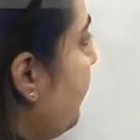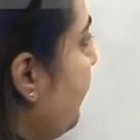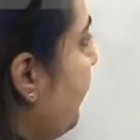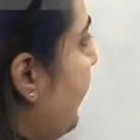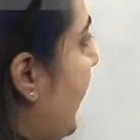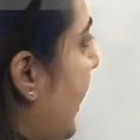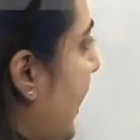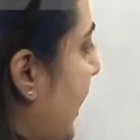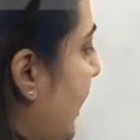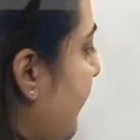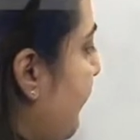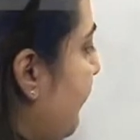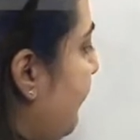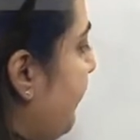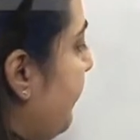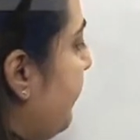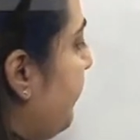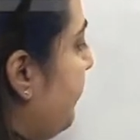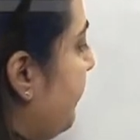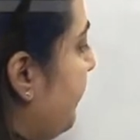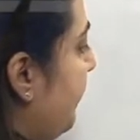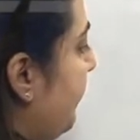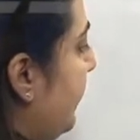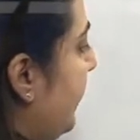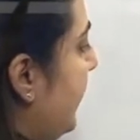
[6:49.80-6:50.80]
5
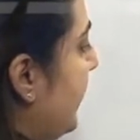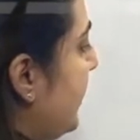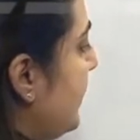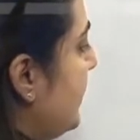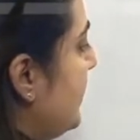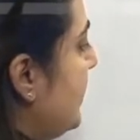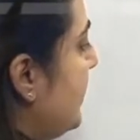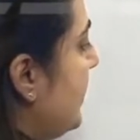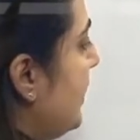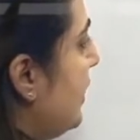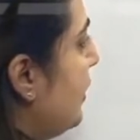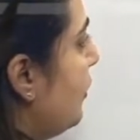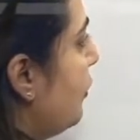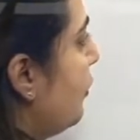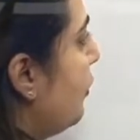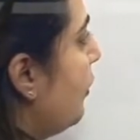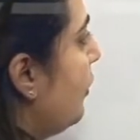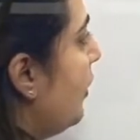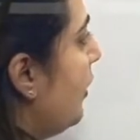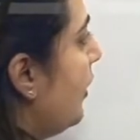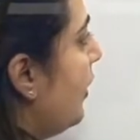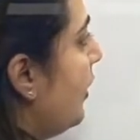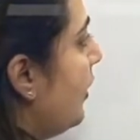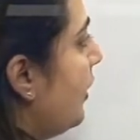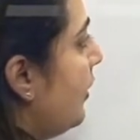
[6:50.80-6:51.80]
plus 0